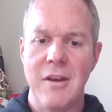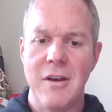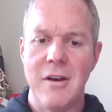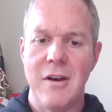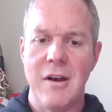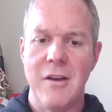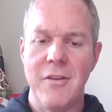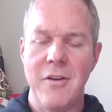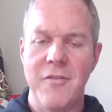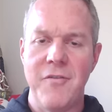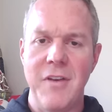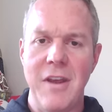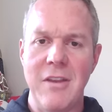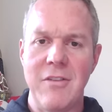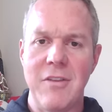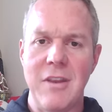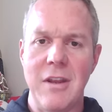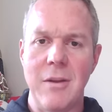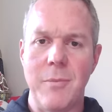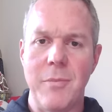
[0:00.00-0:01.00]
Uh, they're
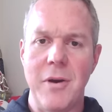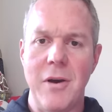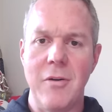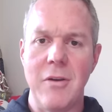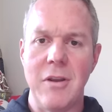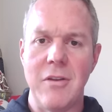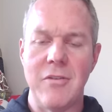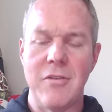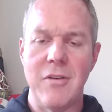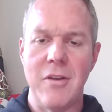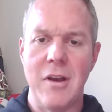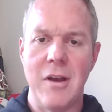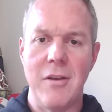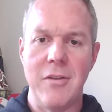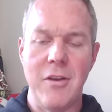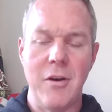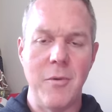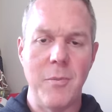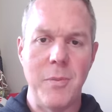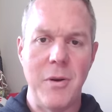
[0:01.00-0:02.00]
facing opponents. Uh,
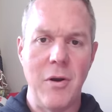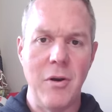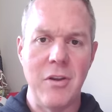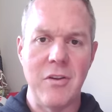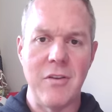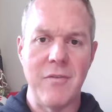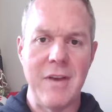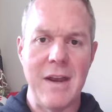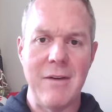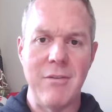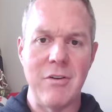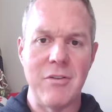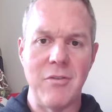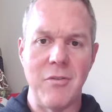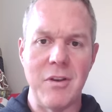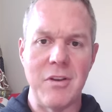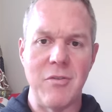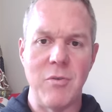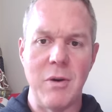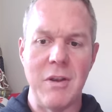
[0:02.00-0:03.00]
their opponents have averaged
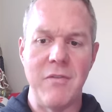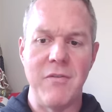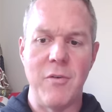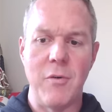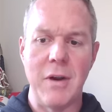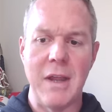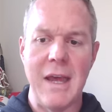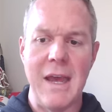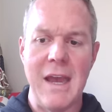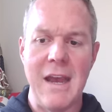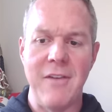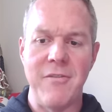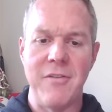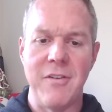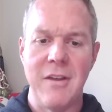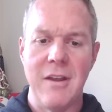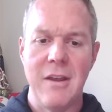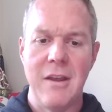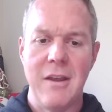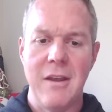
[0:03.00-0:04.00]
only twenty-four and a half,
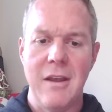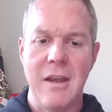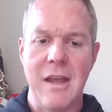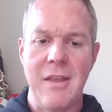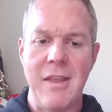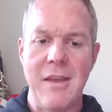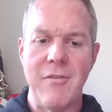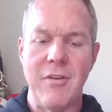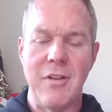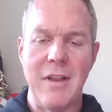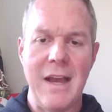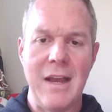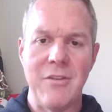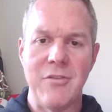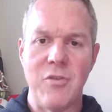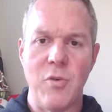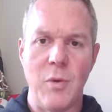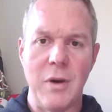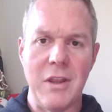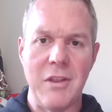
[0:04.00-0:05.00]
and they've
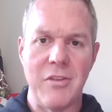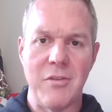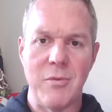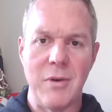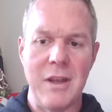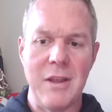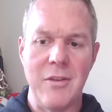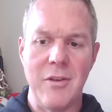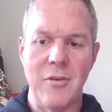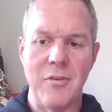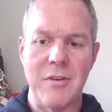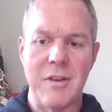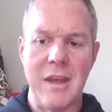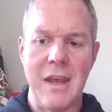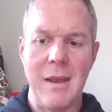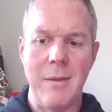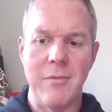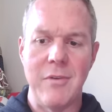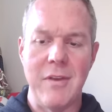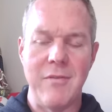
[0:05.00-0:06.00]
allowed twenty-three in those games.